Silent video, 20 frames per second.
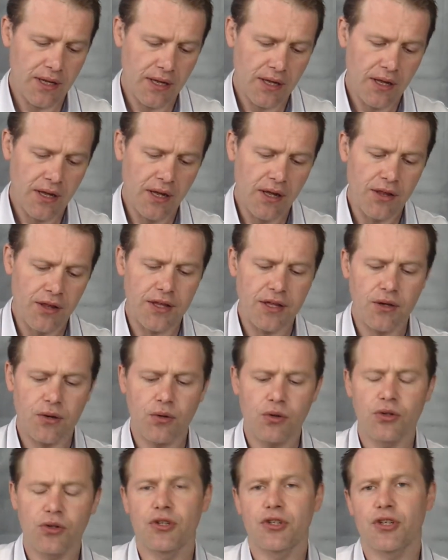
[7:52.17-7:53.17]
The udders
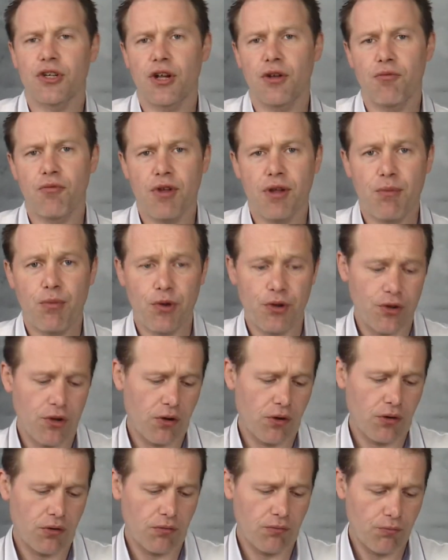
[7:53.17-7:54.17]
and
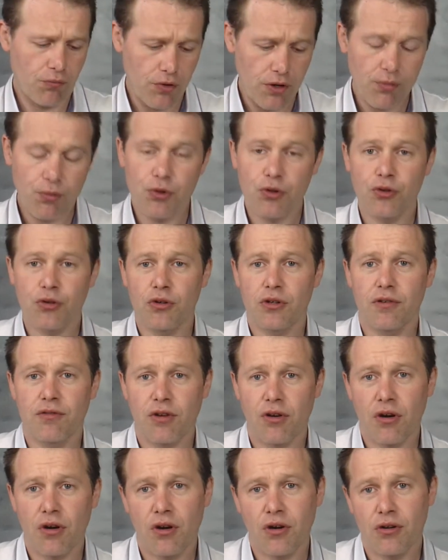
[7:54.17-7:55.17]
reproductive
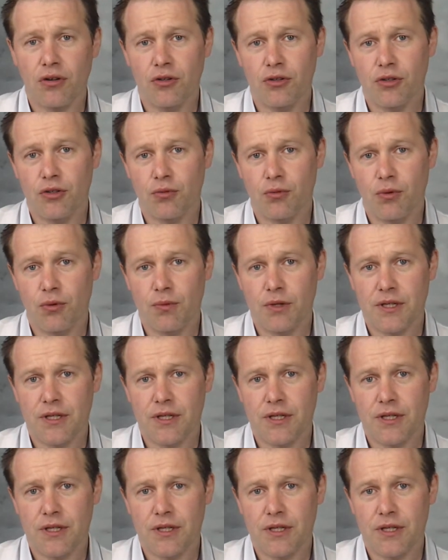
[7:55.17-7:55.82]
organs were missing.